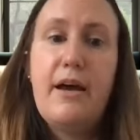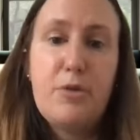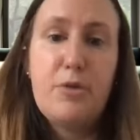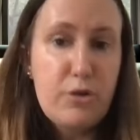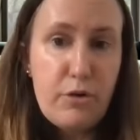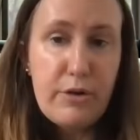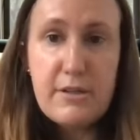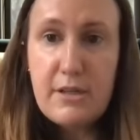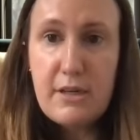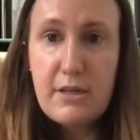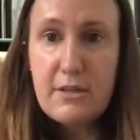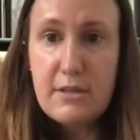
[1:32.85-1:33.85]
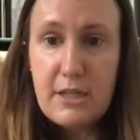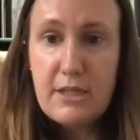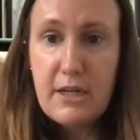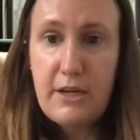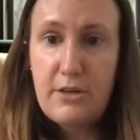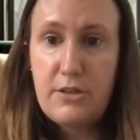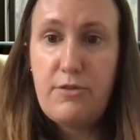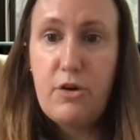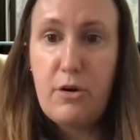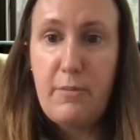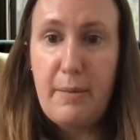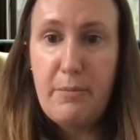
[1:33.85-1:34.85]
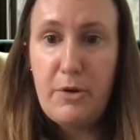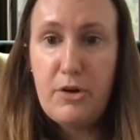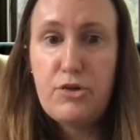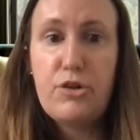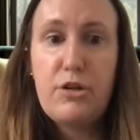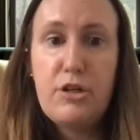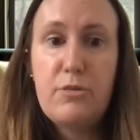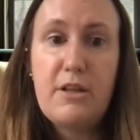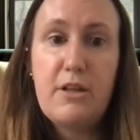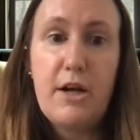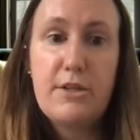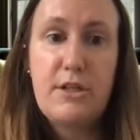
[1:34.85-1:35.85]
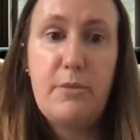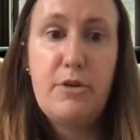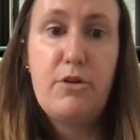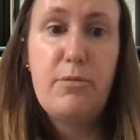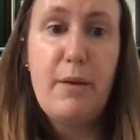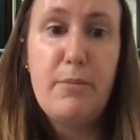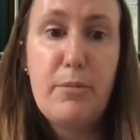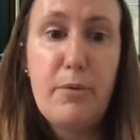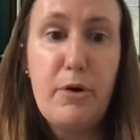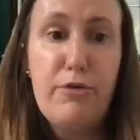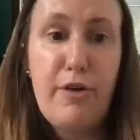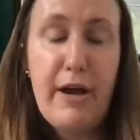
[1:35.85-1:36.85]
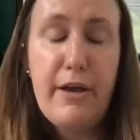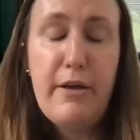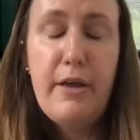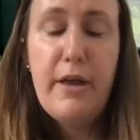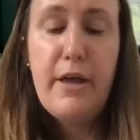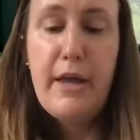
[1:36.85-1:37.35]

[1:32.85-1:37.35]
You can only see the details if you're a member, so you need to be logged in with your member profile.